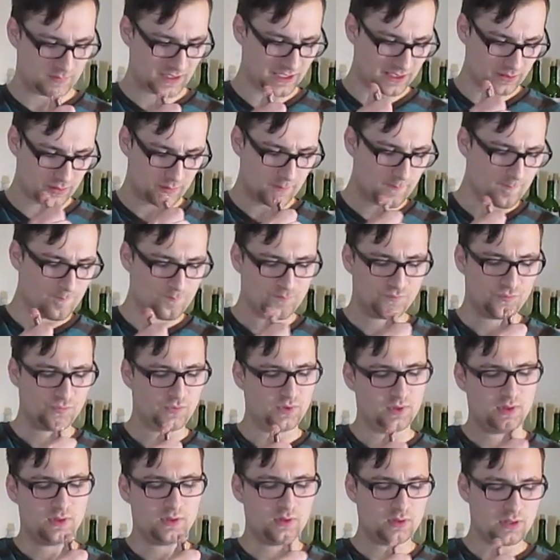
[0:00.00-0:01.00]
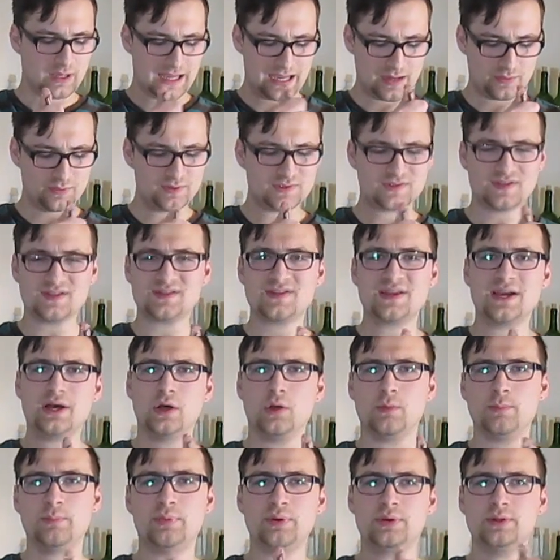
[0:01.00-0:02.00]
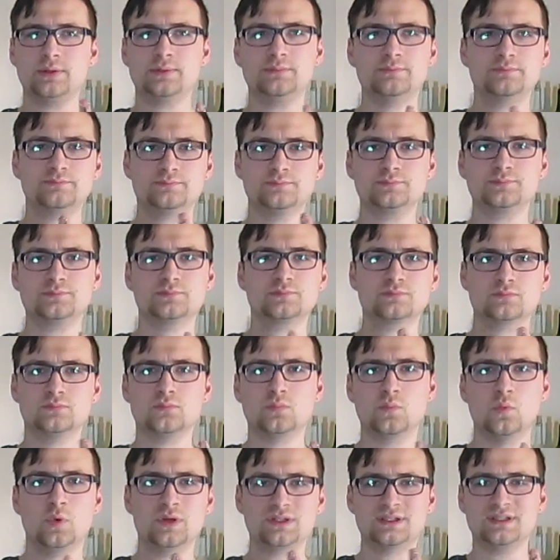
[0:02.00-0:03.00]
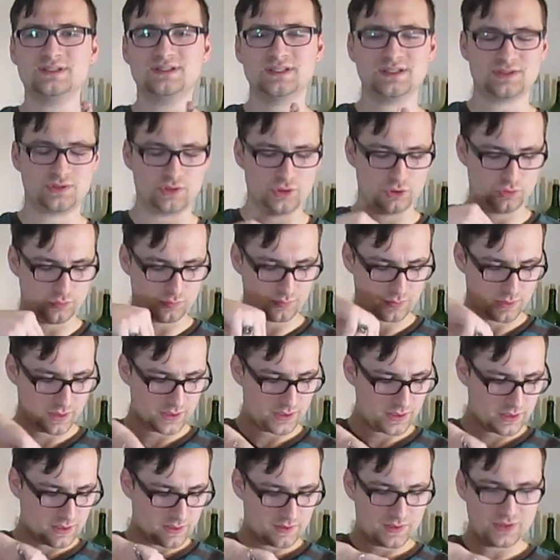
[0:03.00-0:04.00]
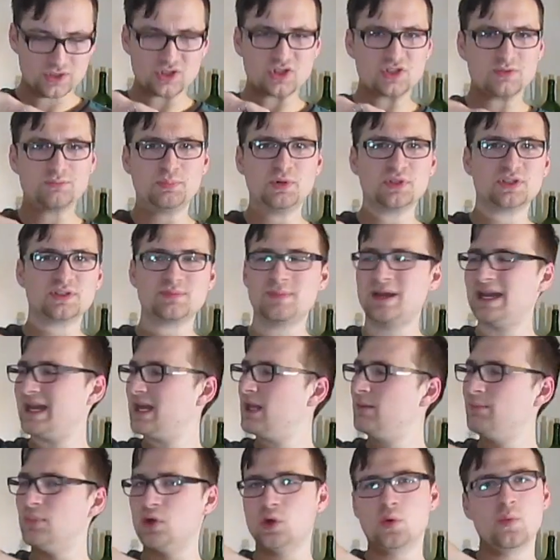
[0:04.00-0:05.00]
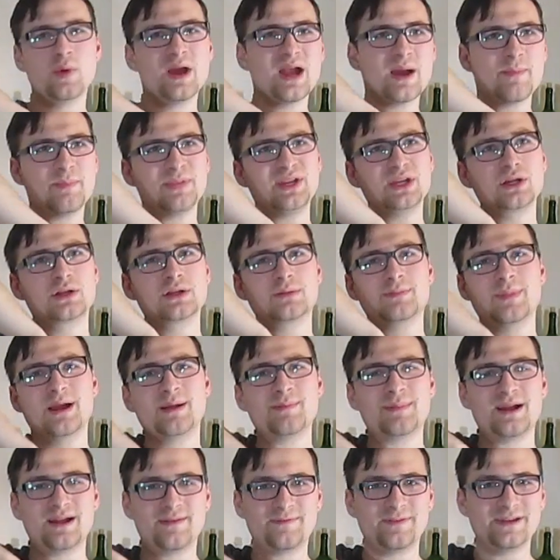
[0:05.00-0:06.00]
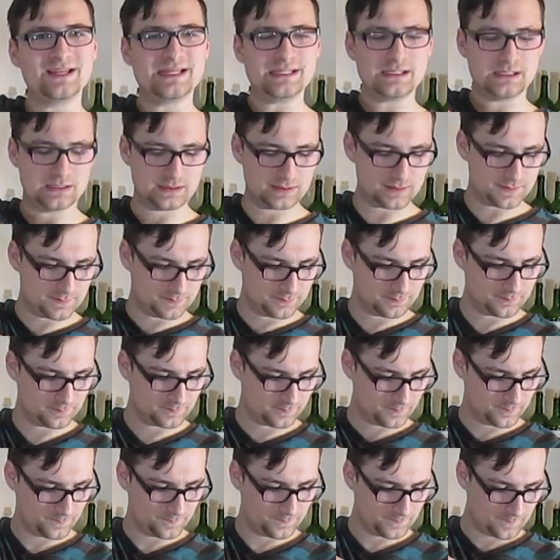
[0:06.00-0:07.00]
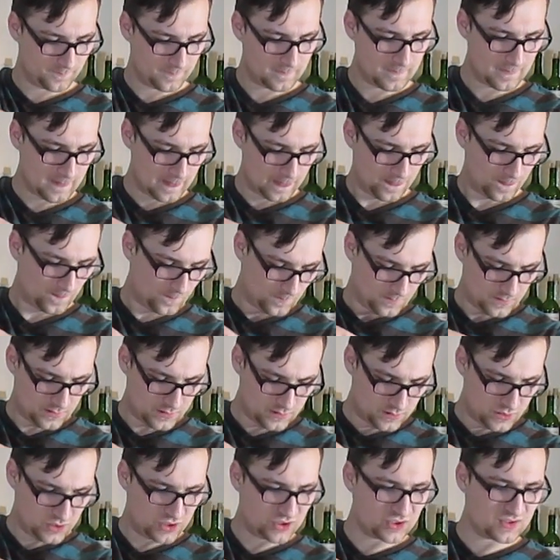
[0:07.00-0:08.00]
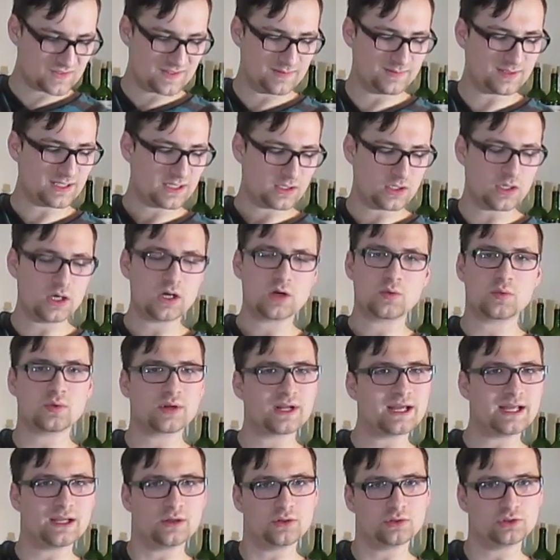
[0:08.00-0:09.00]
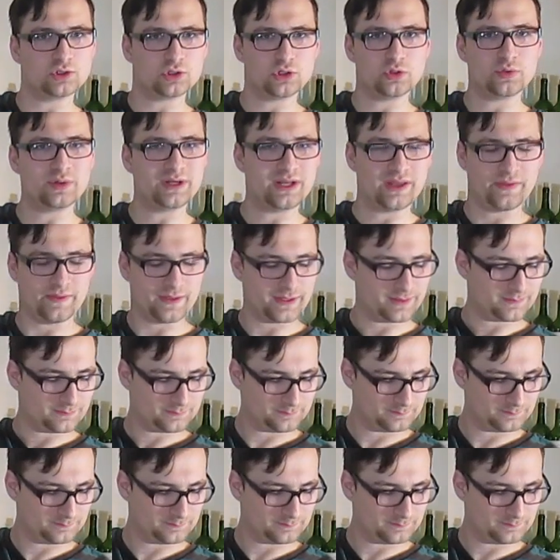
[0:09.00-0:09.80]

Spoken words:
Like, how does this help? What does this do? This just puts my elbow way up here by my face. It just seems like an awkward angle to do anything.